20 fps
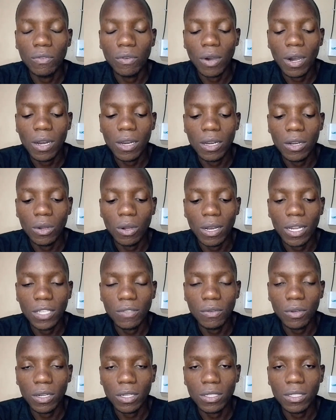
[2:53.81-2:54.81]
$400,
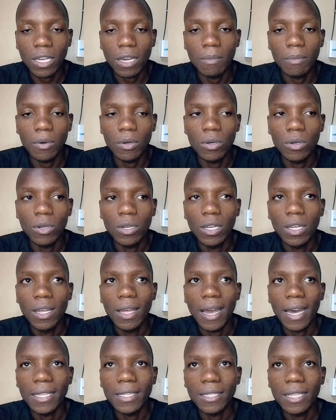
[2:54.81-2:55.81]
for example,
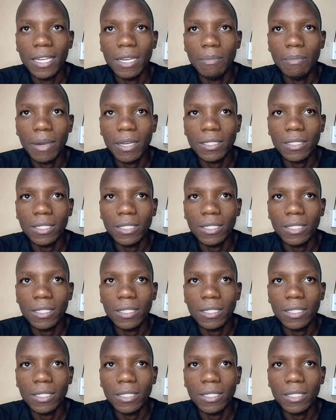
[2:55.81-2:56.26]
at 10%,